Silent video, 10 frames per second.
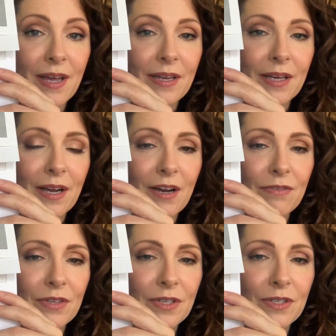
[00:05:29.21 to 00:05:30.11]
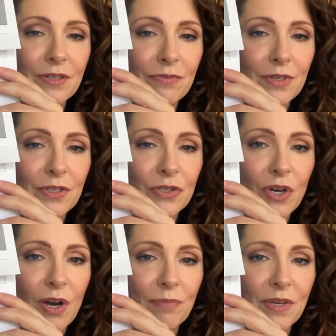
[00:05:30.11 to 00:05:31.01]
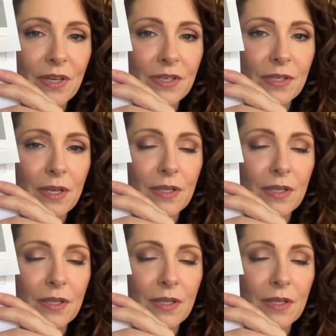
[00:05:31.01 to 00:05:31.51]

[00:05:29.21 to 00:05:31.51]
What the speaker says: that cover the different topics